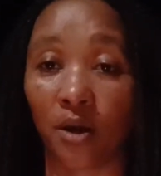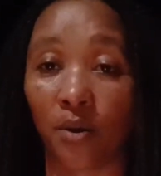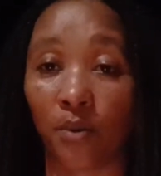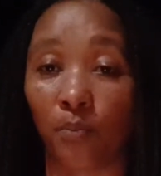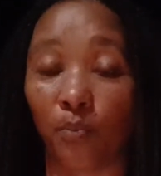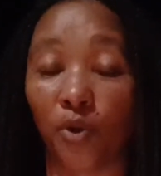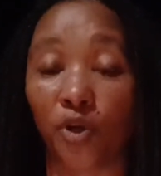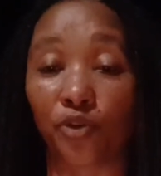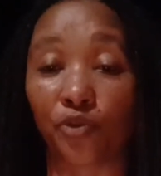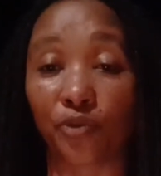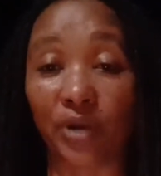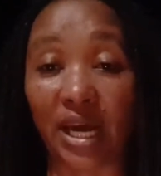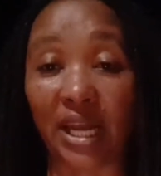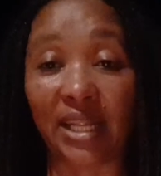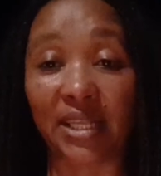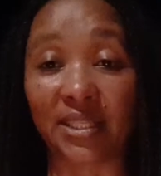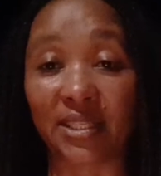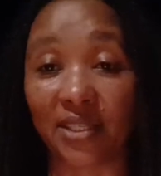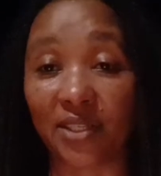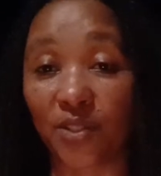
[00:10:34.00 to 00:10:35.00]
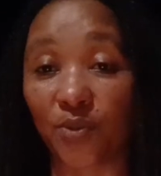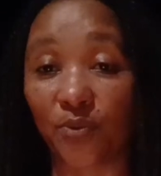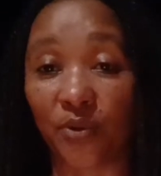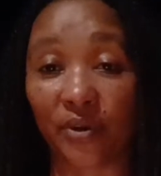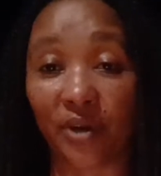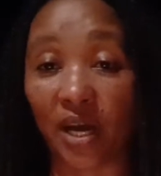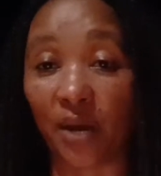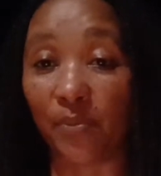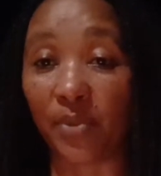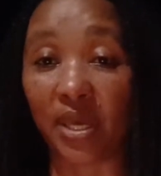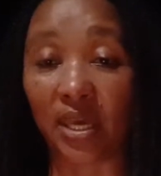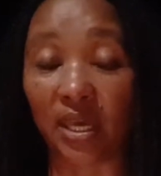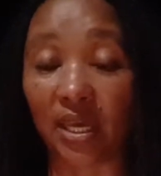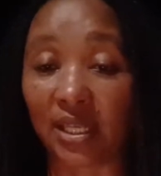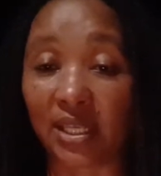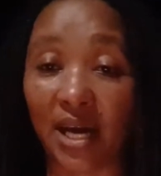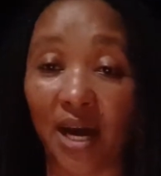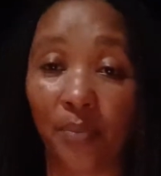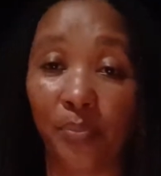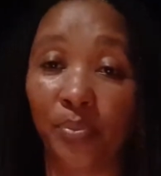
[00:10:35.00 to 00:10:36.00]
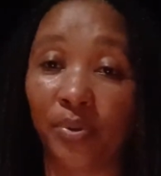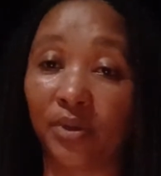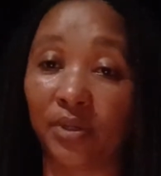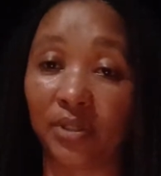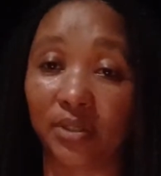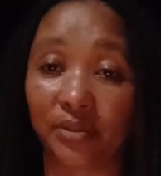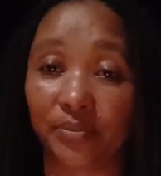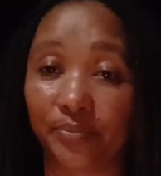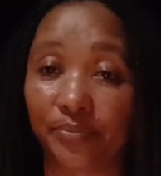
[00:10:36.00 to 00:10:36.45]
but reality is where I make it happen.